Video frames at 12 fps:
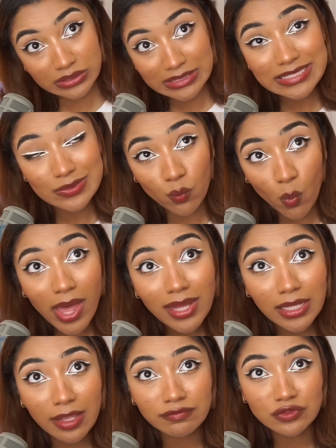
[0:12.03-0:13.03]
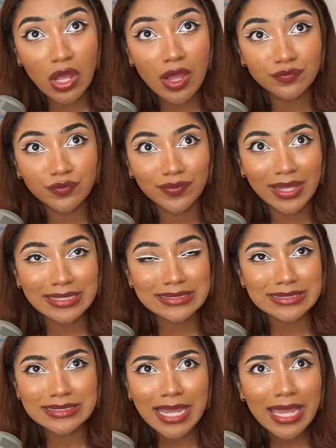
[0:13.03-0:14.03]
Season one left off with like
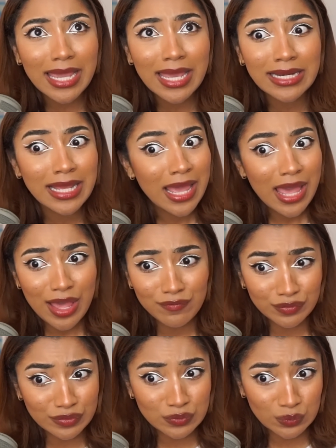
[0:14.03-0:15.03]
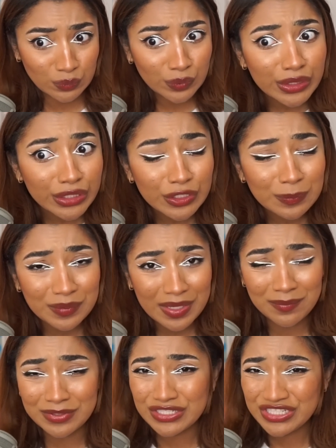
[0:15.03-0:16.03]
Stan having this weird big
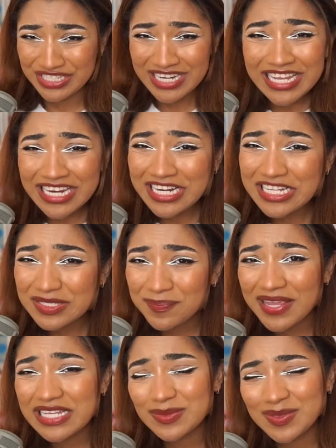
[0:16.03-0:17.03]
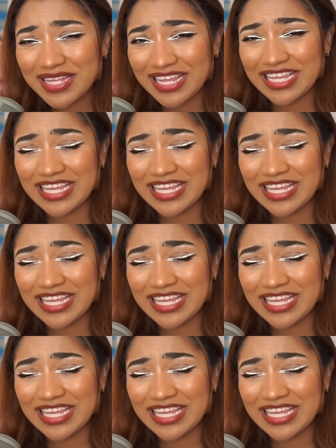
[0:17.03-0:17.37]
machine in his basement that he